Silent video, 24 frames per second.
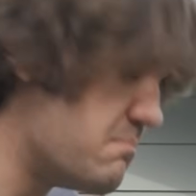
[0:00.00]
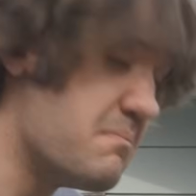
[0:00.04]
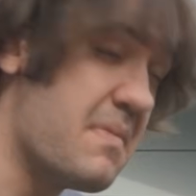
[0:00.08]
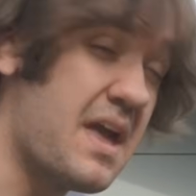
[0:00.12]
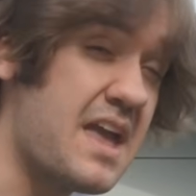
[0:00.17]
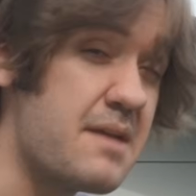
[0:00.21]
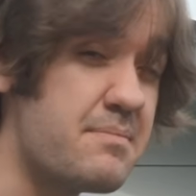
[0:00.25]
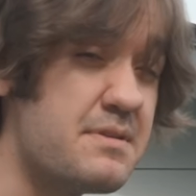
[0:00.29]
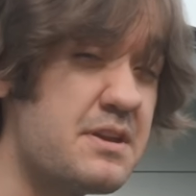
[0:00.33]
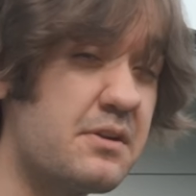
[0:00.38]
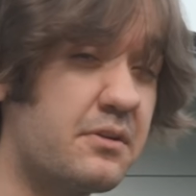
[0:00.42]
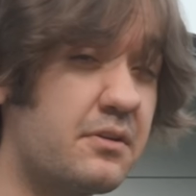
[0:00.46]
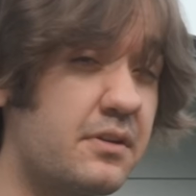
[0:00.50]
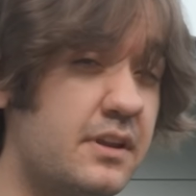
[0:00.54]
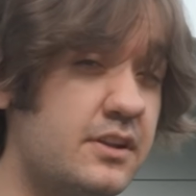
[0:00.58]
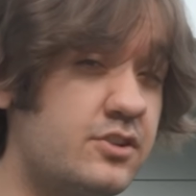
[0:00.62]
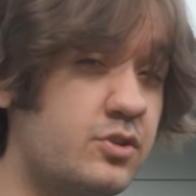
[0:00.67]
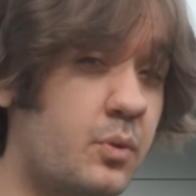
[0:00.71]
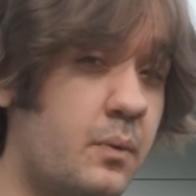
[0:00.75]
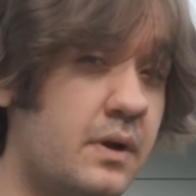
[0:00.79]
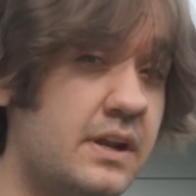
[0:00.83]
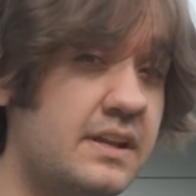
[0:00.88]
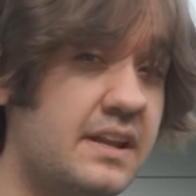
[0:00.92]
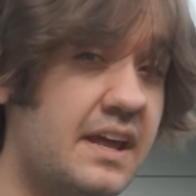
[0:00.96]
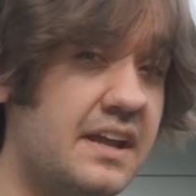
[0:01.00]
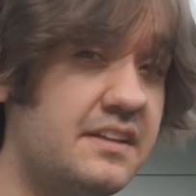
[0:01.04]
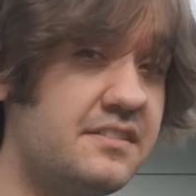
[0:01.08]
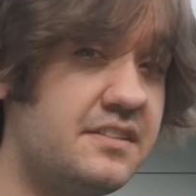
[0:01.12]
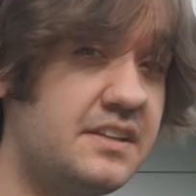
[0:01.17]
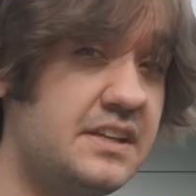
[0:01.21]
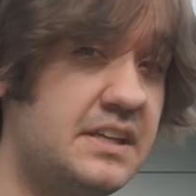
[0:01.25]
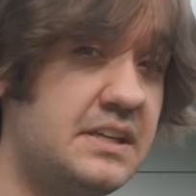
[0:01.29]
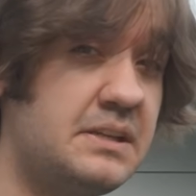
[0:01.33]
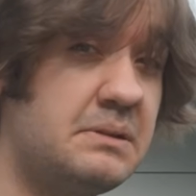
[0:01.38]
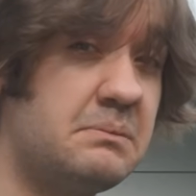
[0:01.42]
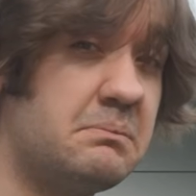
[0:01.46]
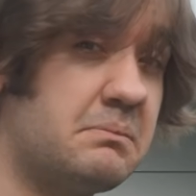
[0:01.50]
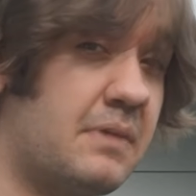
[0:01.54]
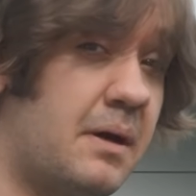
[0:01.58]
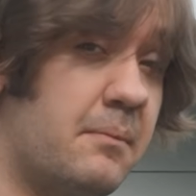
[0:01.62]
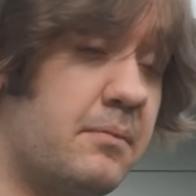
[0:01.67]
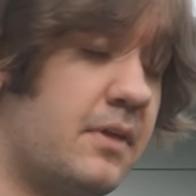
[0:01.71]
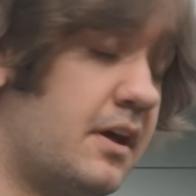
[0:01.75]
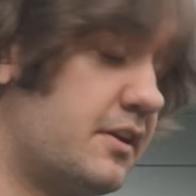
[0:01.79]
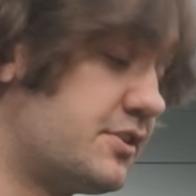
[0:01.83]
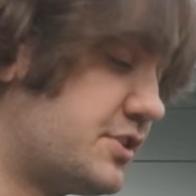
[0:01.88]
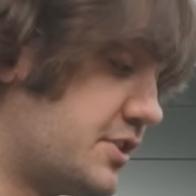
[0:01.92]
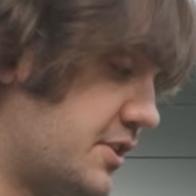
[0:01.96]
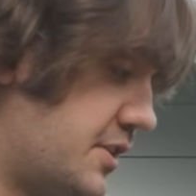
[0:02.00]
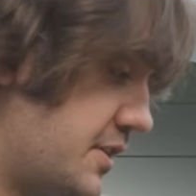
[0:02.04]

Maybe early 2019, I'm not